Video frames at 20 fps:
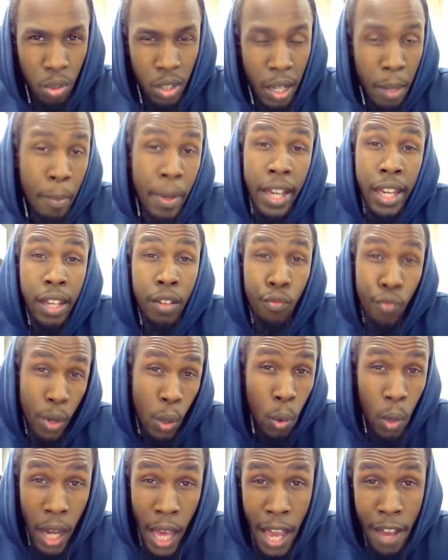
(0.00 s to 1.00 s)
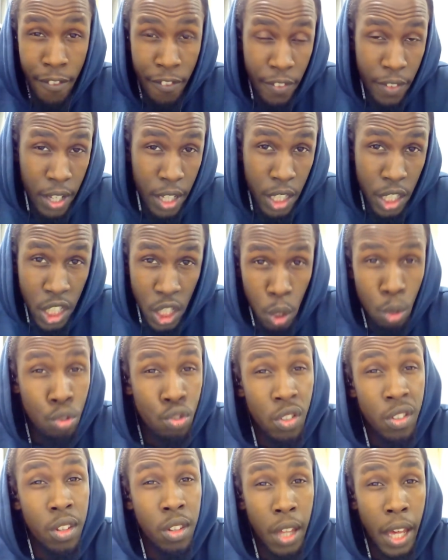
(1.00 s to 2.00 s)
They're making real life
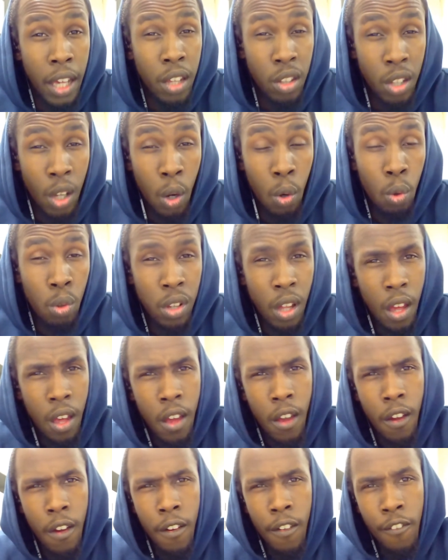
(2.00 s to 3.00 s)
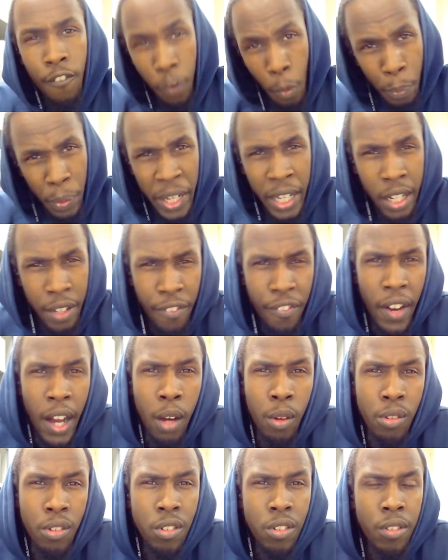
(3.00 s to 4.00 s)
children's sex dolls for
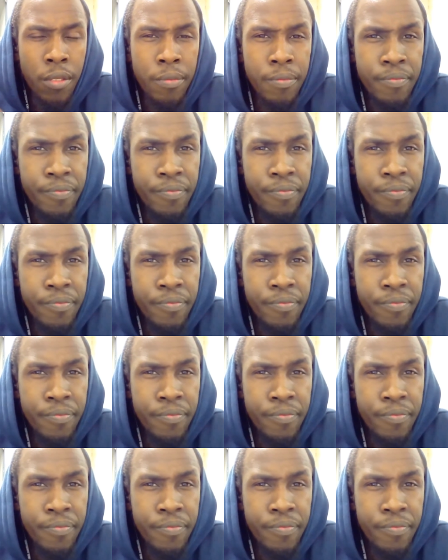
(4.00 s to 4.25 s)
pedophiles.